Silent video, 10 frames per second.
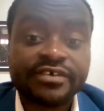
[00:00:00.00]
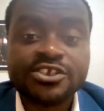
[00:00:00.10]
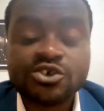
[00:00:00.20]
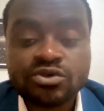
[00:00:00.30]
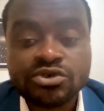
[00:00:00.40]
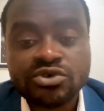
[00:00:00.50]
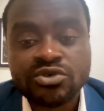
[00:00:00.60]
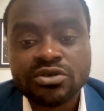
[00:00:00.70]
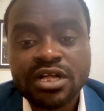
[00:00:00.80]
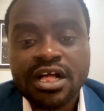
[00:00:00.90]
right to
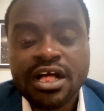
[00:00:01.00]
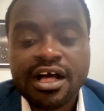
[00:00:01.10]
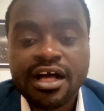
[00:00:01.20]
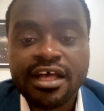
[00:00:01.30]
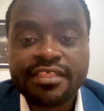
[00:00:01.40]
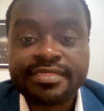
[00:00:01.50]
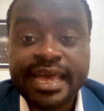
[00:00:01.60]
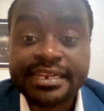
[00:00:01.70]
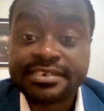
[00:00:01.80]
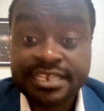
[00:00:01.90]
rule
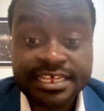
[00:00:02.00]
that